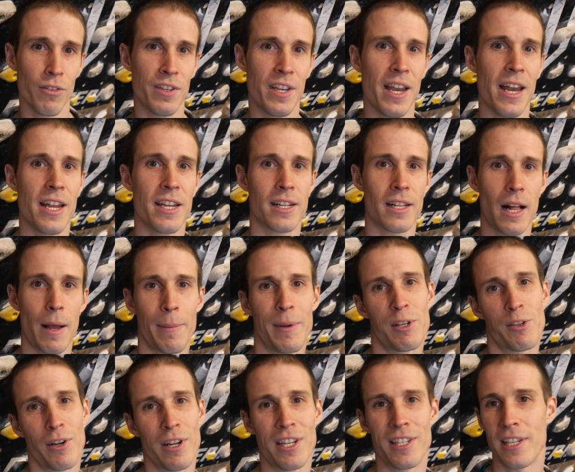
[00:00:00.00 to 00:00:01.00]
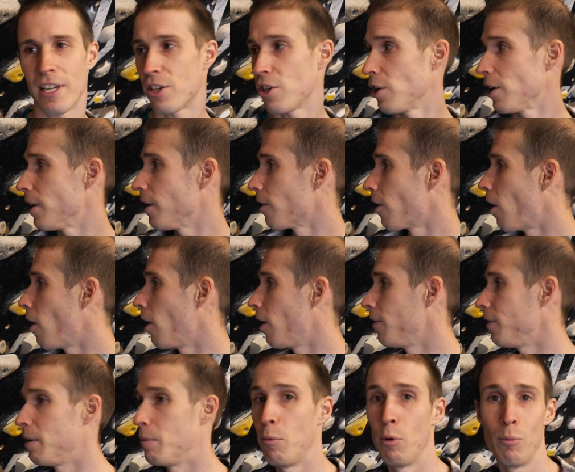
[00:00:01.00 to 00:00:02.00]
of today's climbing training session here
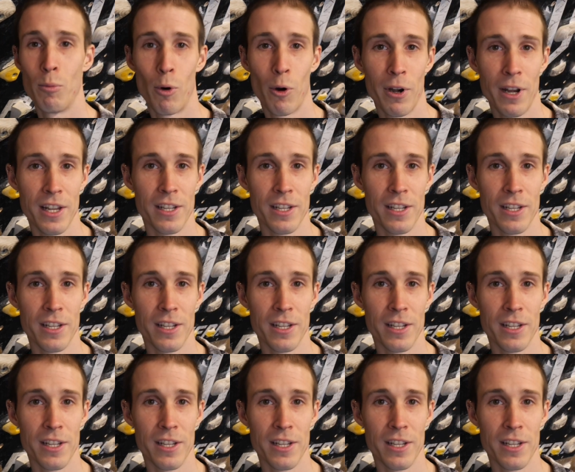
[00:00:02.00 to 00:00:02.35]
on the MoonBoard